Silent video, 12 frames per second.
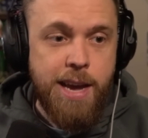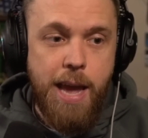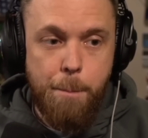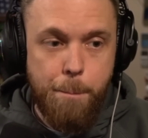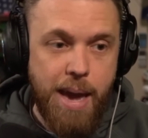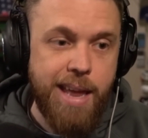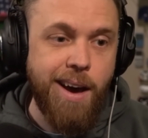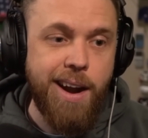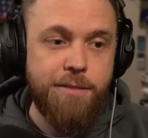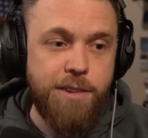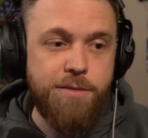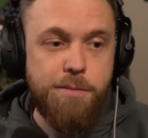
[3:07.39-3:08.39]
It may not
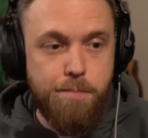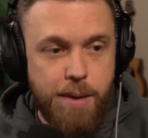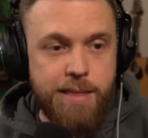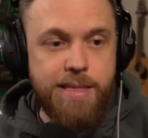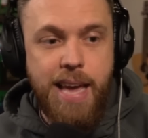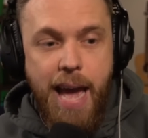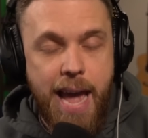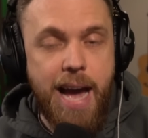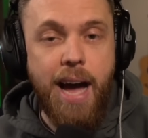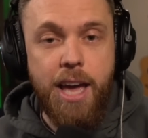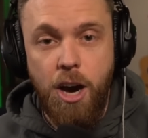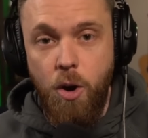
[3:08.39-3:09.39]
have even been the
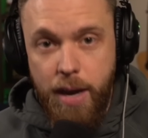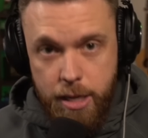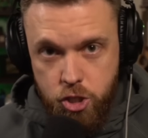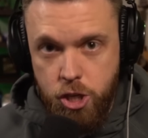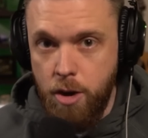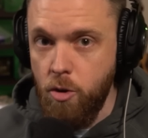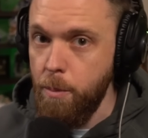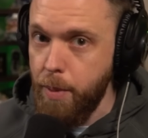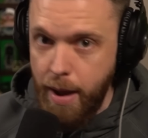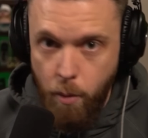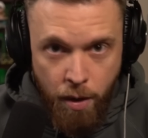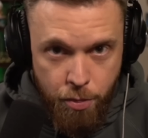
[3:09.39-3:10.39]
AIO in general,
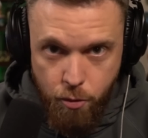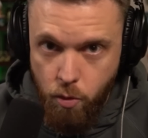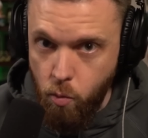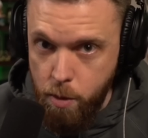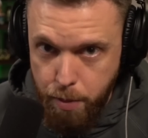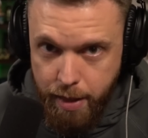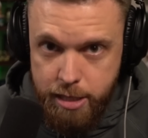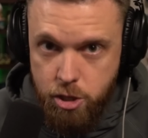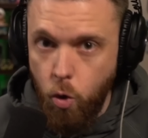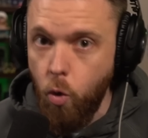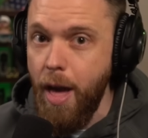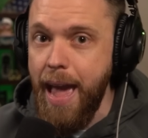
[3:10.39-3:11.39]
but I went through and replaced the
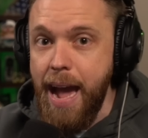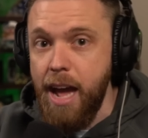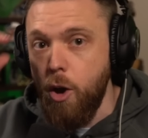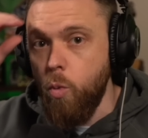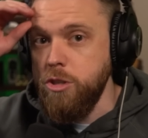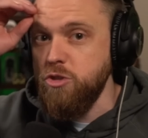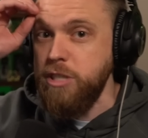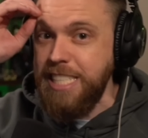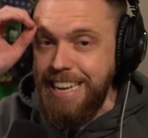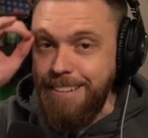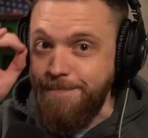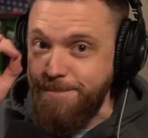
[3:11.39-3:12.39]
whole AIO, which was
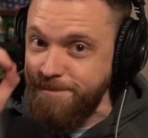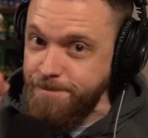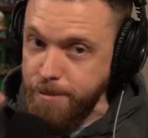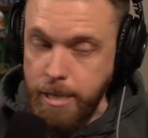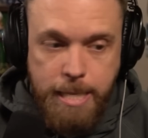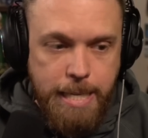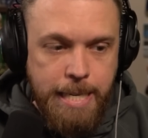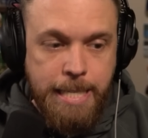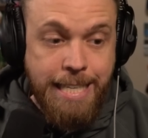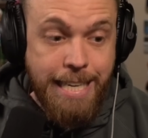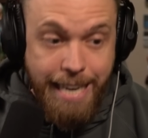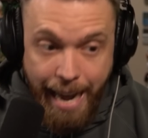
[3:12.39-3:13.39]
a
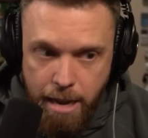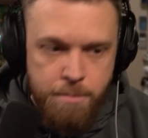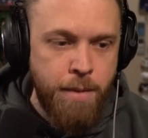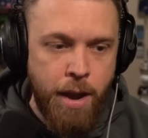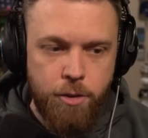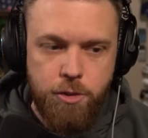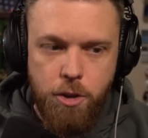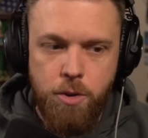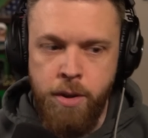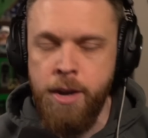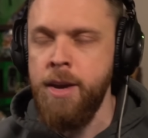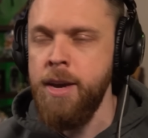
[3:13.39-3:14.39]
fucking nightmare, dude.